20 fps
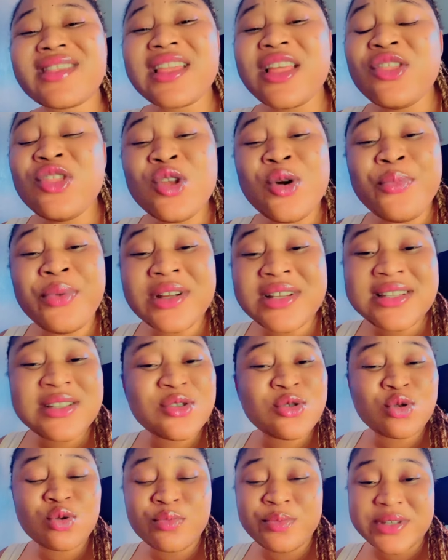nobody is
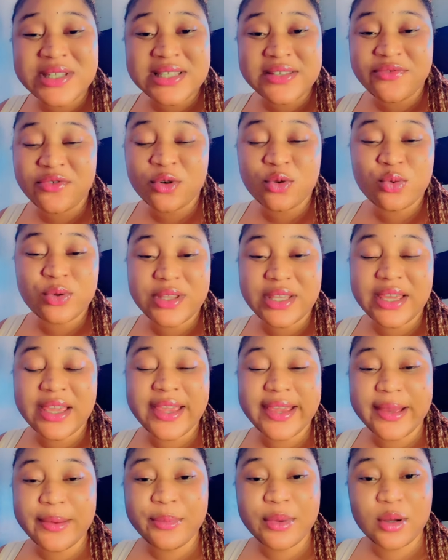too busy for who they
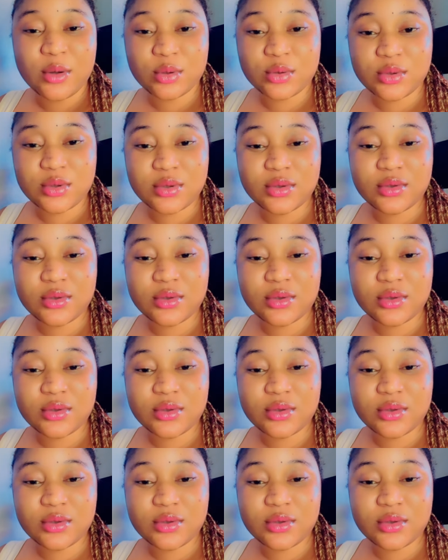care about.